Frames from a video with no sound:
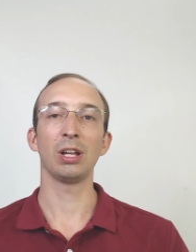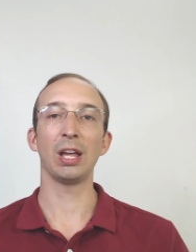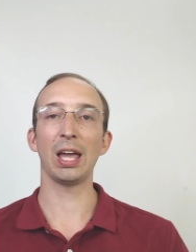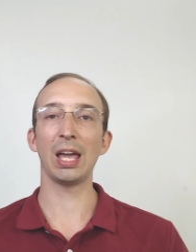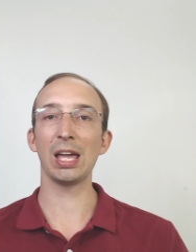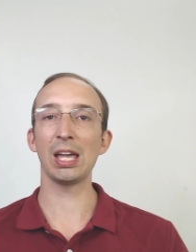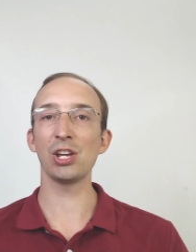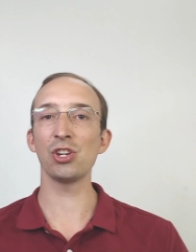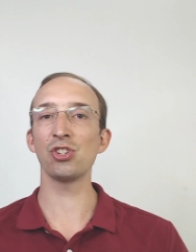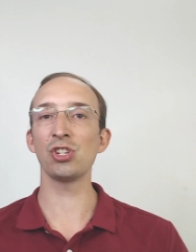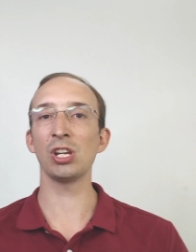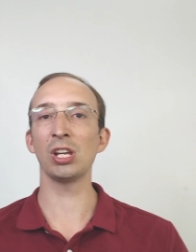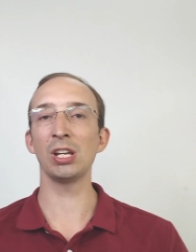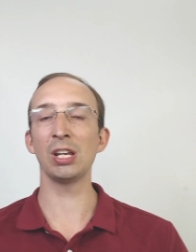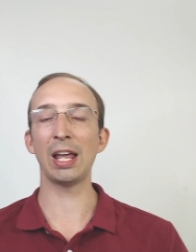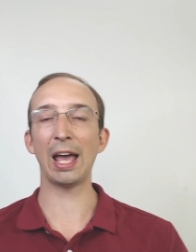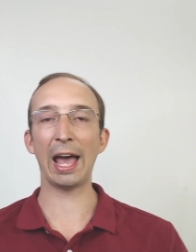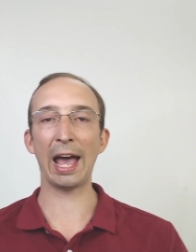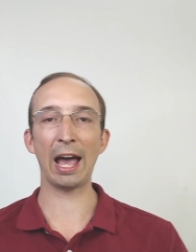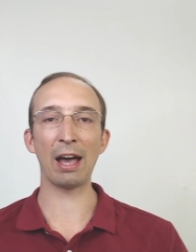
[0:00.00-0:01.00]

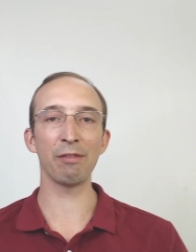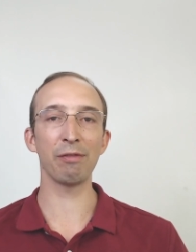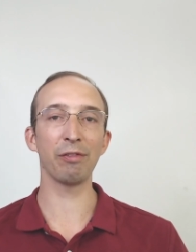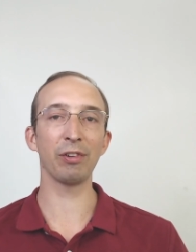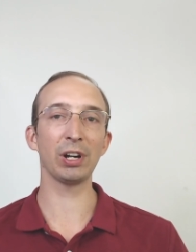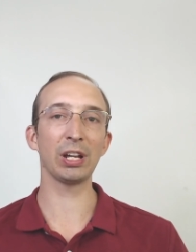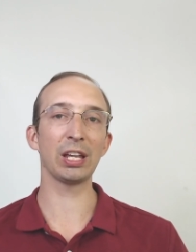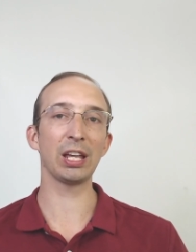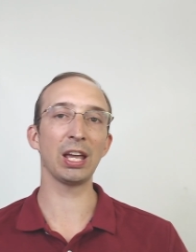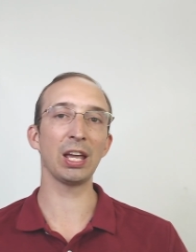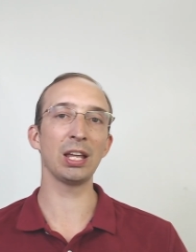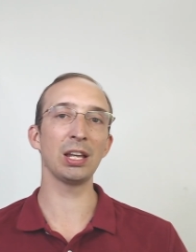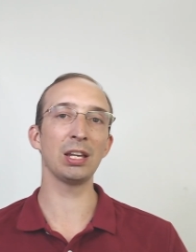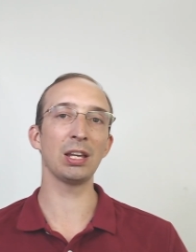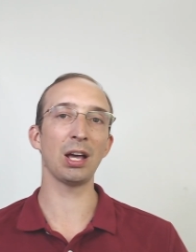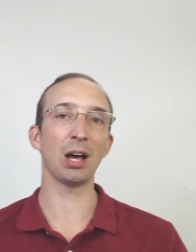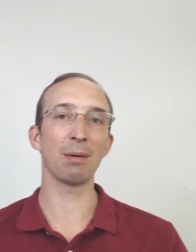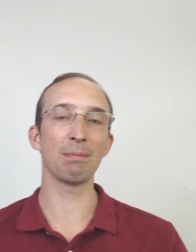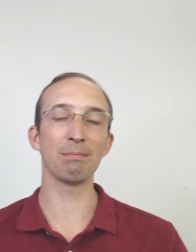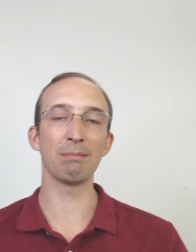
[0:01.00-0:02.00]
Asian, African,
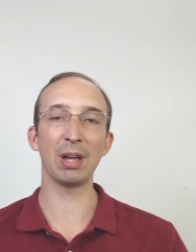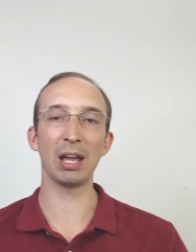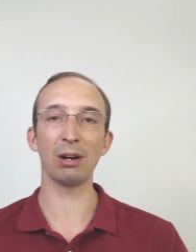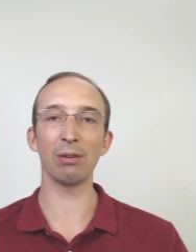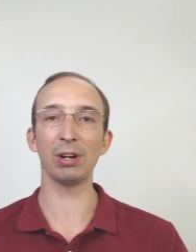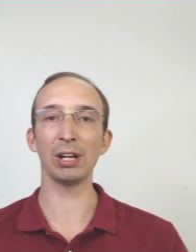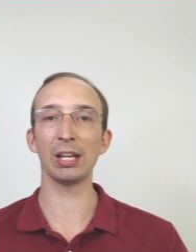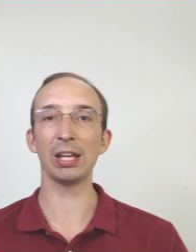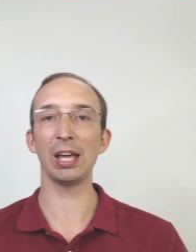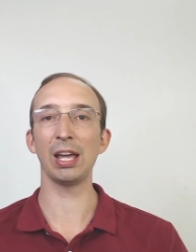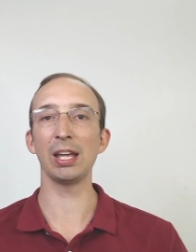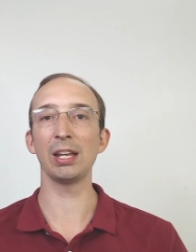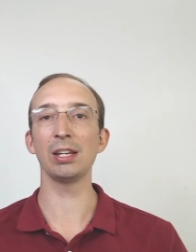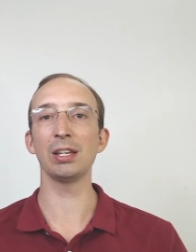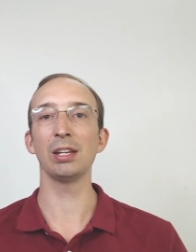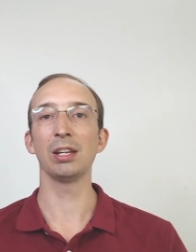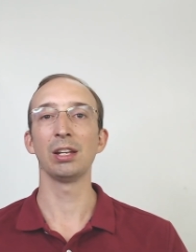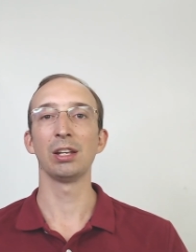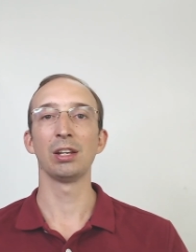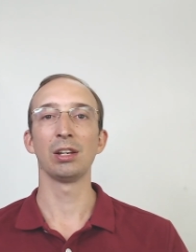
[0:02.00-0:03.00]

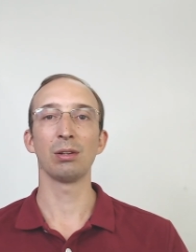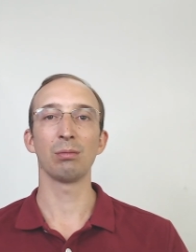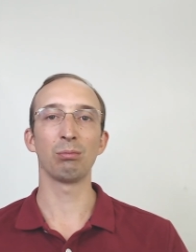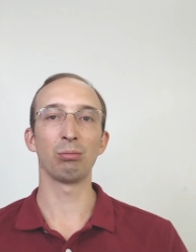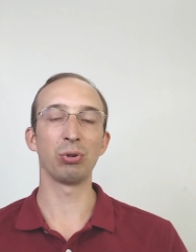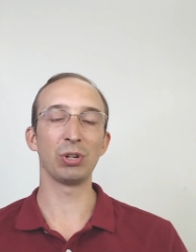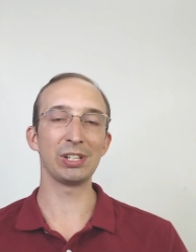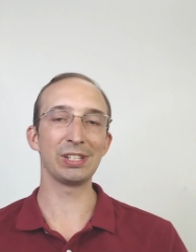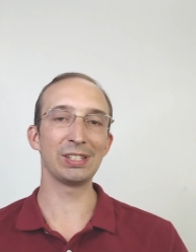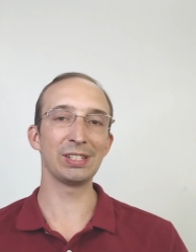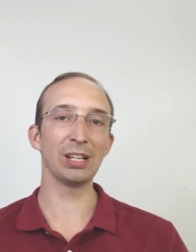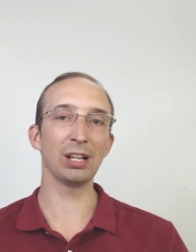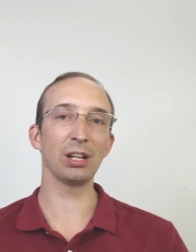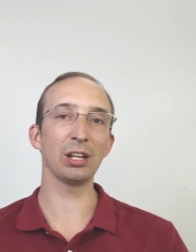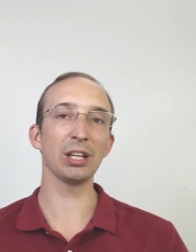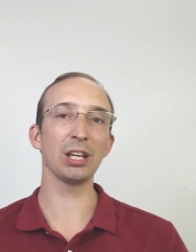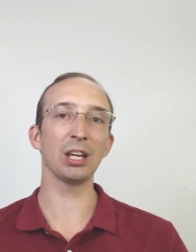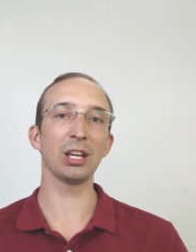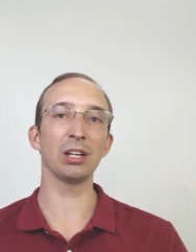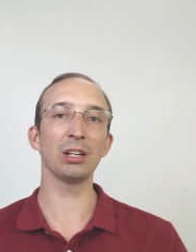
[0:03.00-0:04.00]
American,
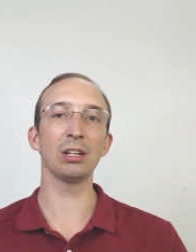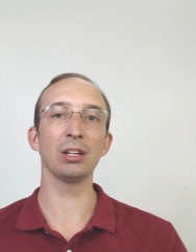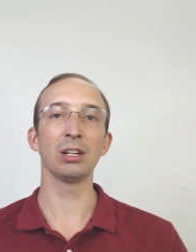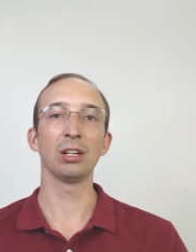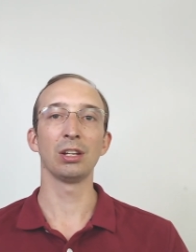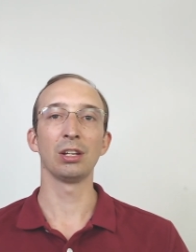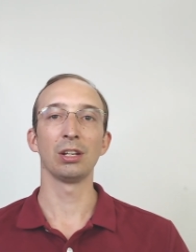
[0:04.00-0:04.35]
Brazilian,